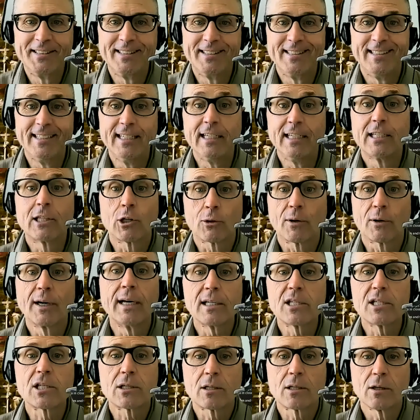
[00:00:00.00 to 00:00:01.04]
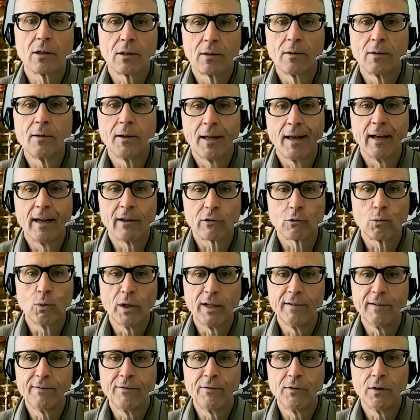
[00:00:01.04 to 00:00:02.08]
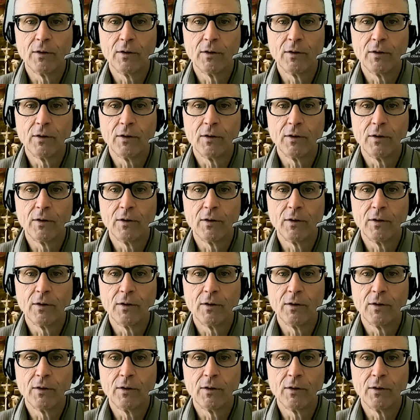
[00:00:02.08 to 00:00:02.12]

decreased as we've